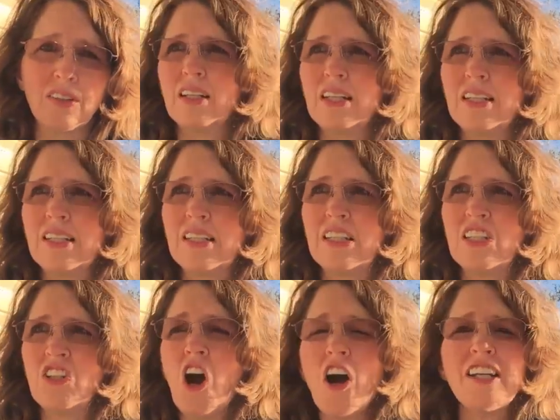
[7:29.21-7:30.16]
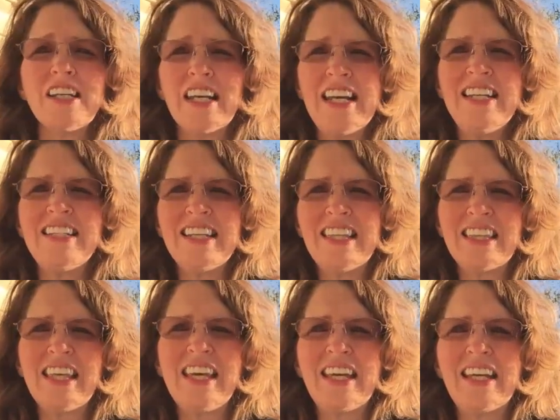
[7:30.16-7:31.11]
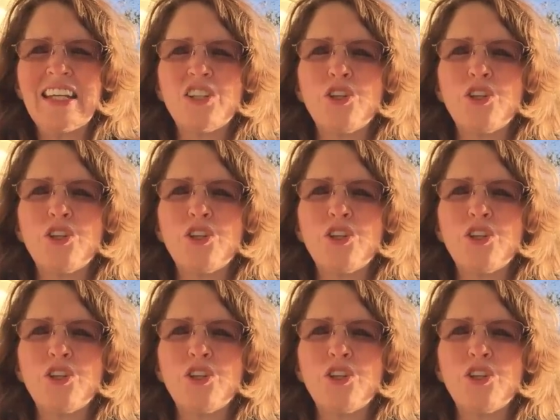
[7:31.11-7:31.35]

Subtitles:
It's not an easy thing